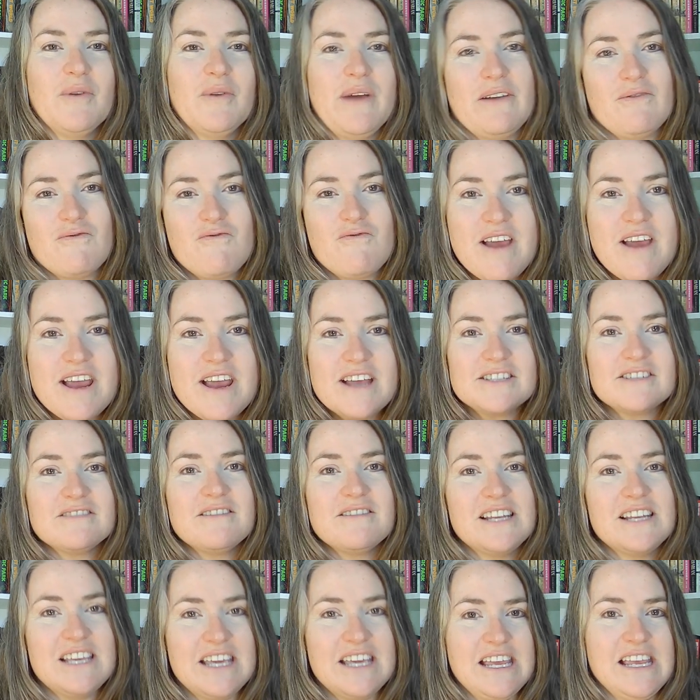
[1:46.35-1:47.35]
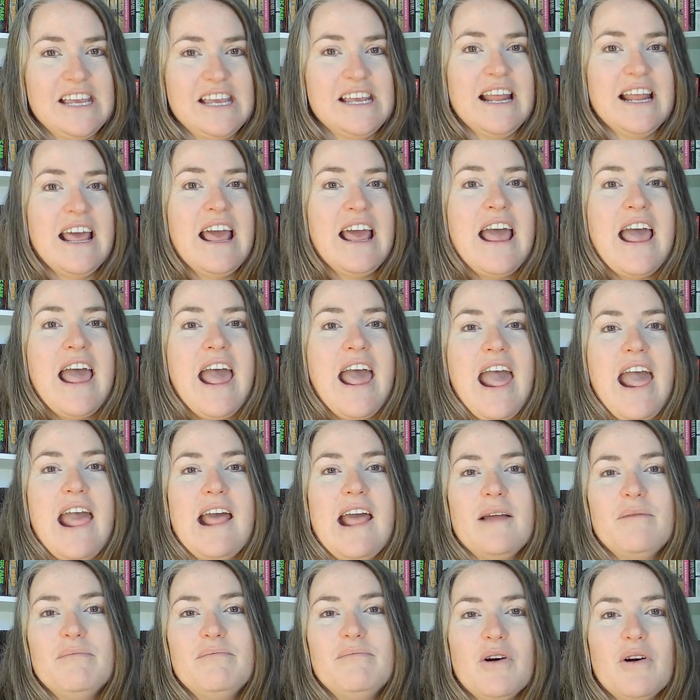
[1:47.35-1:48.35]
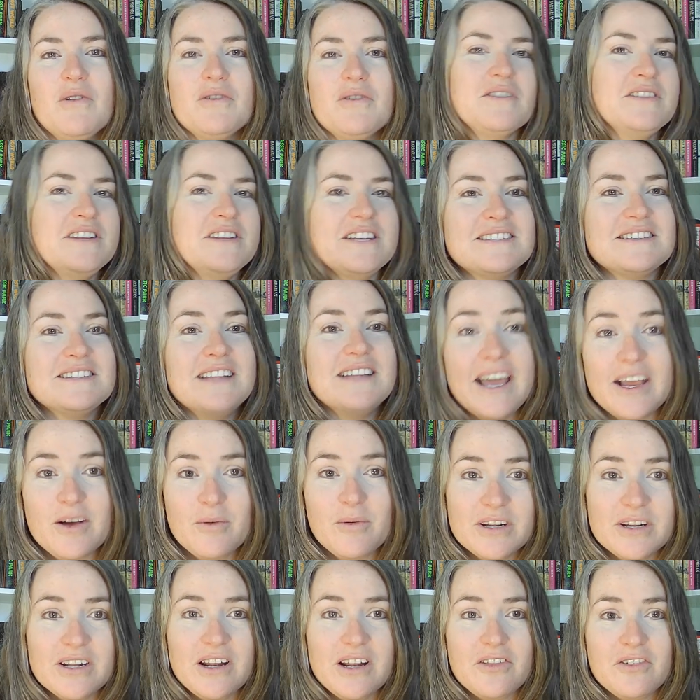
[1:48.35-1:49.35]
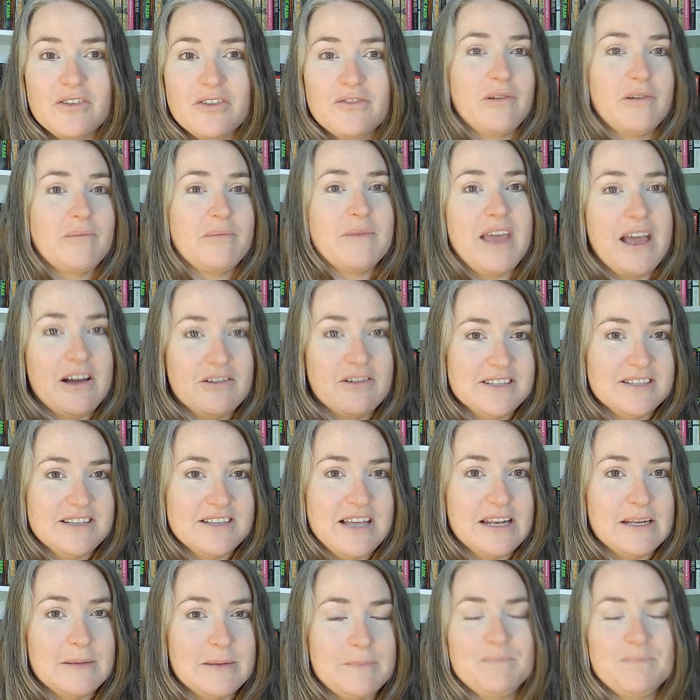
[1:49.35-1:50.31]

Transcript: We have Razor and Keen, and both dislike one another from the outset.